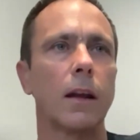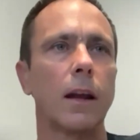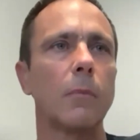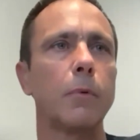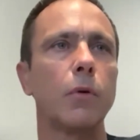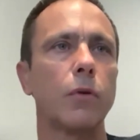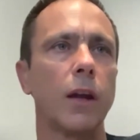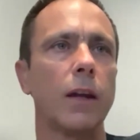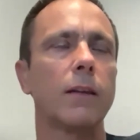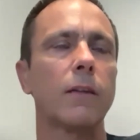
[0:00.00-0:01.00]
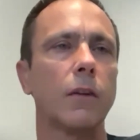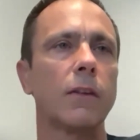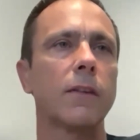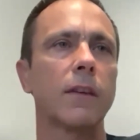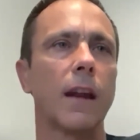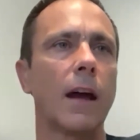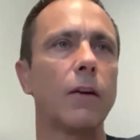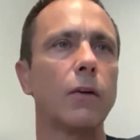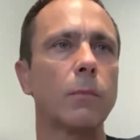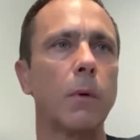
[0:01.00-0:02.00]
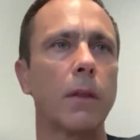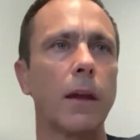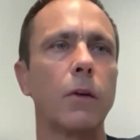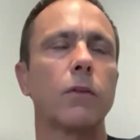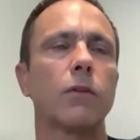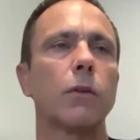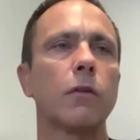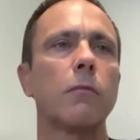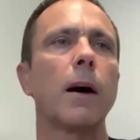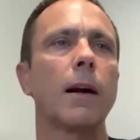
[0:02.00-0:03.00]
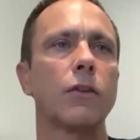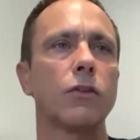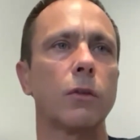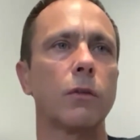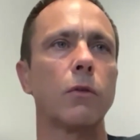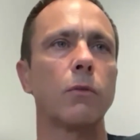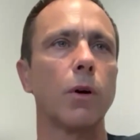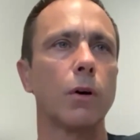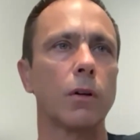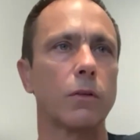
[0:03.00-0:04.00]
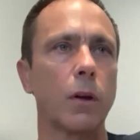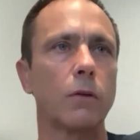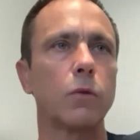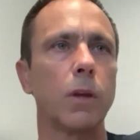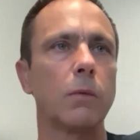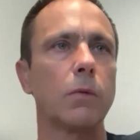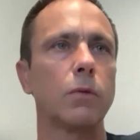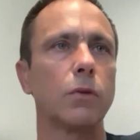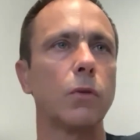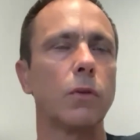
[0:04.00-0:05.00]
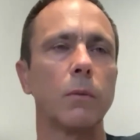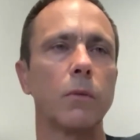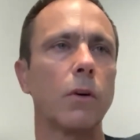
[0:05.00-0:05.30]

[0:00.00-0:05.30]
can help you create risk scenarios, but then you're sort of a manager of those models. So you have to be able to use them.